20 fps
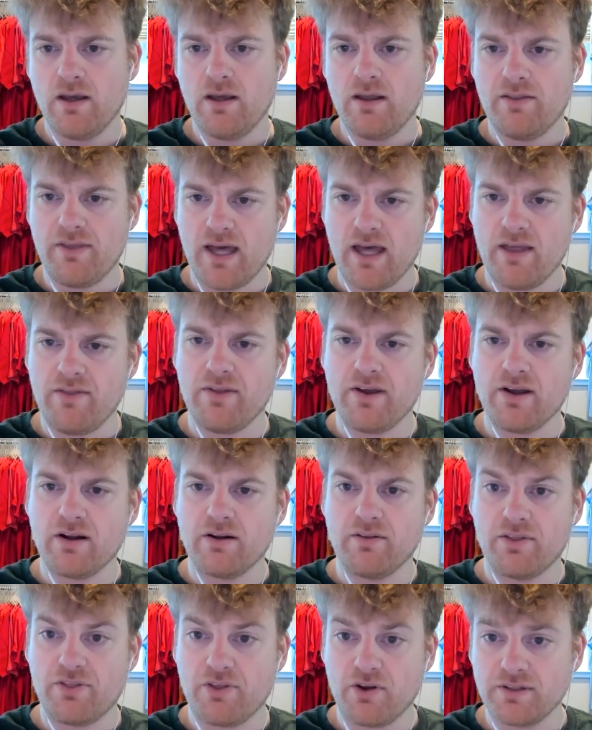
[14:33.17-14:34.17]
Then there
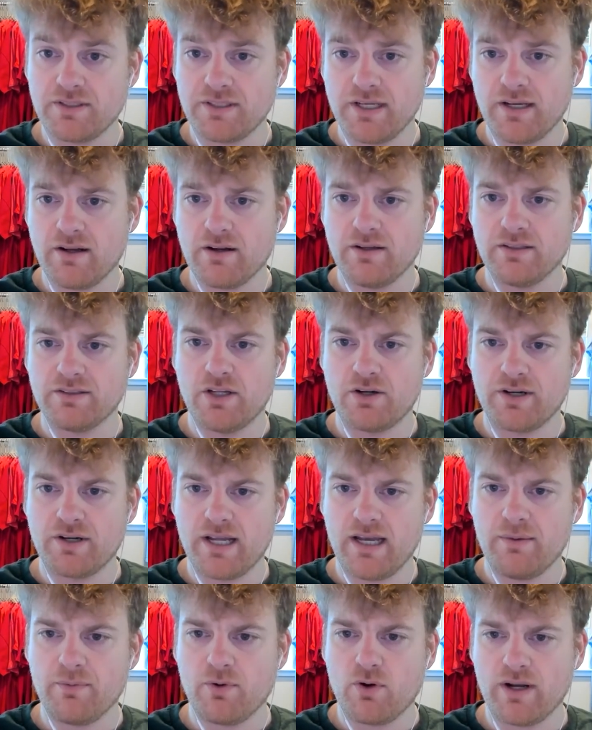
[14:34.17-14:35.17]
in the third tier is Notre
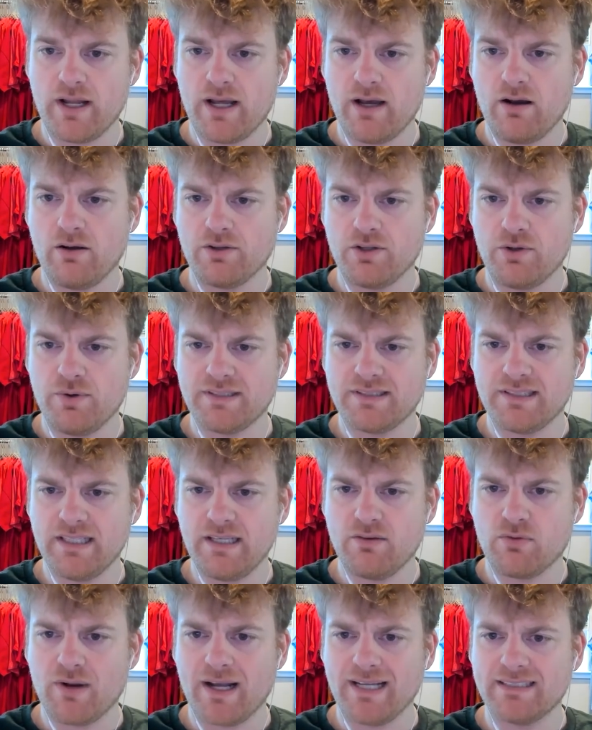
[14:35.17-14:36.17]
Dame, Cornell,
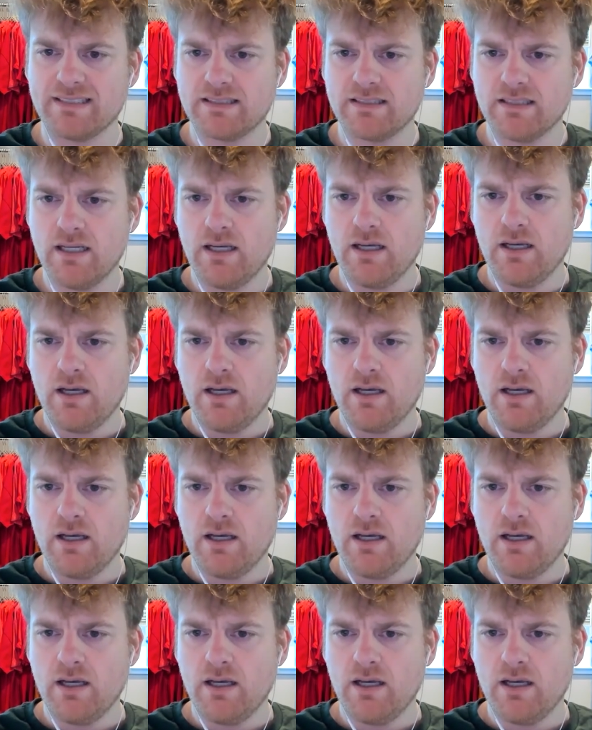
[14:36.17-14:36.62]
USC, Rice,